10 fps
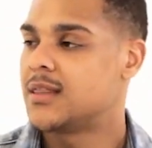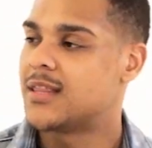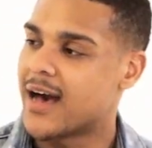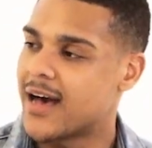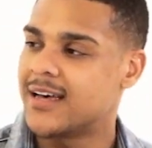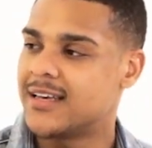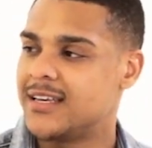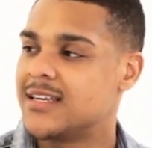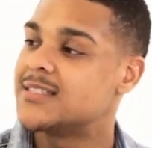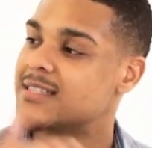that
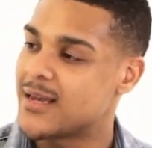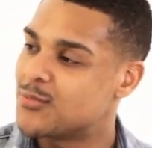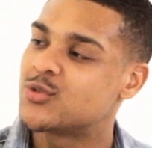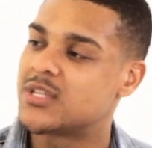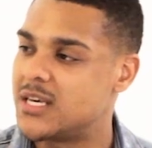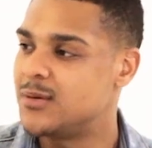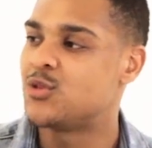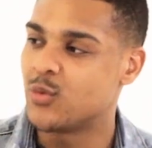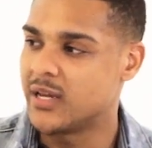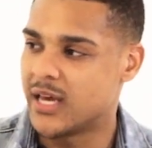he's able to keep
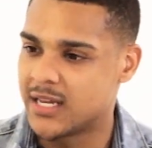doing it.